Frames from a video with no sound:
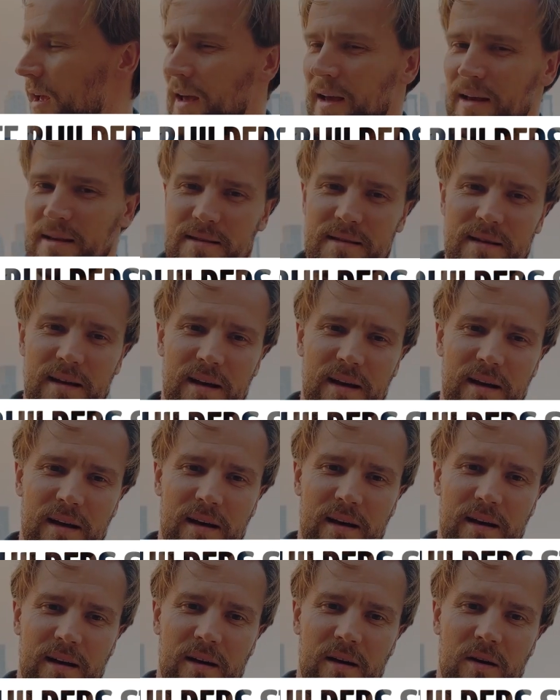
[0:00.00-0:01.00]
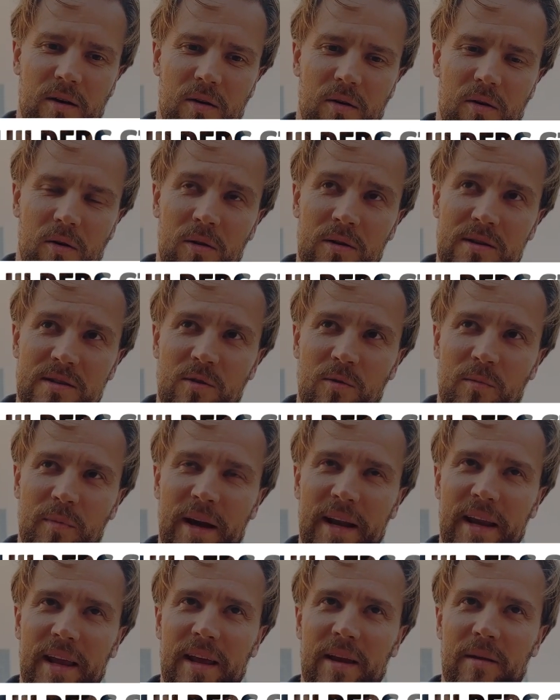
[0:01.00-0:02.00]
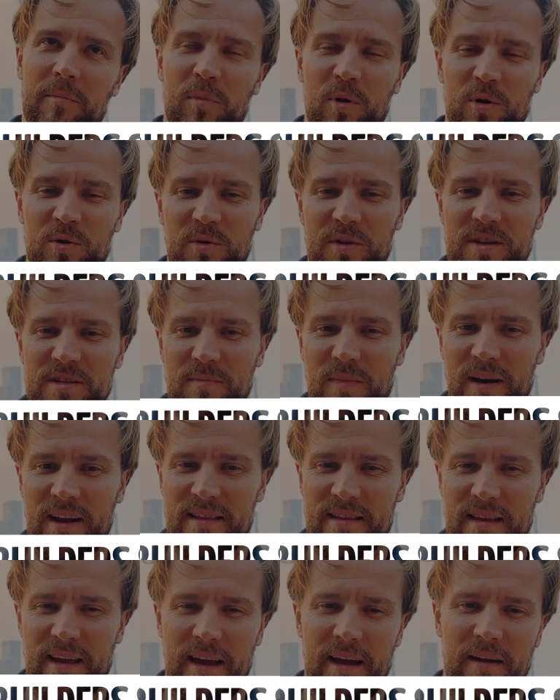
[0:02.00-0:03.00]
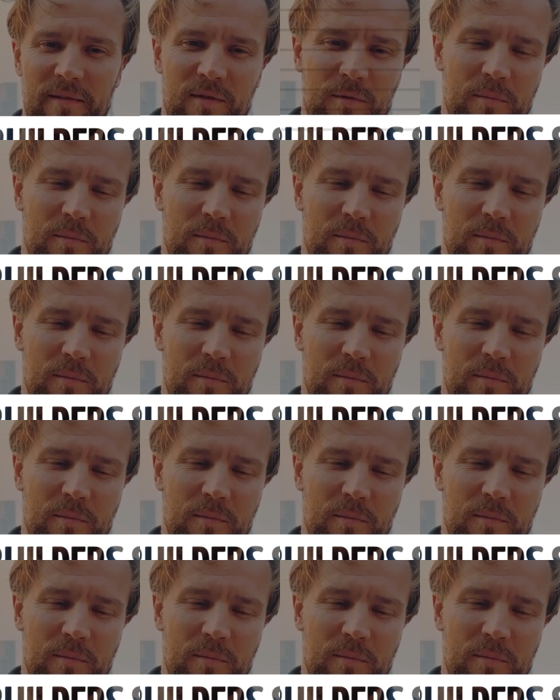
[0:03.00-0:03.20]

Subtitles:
There are also many Portuguese brands here from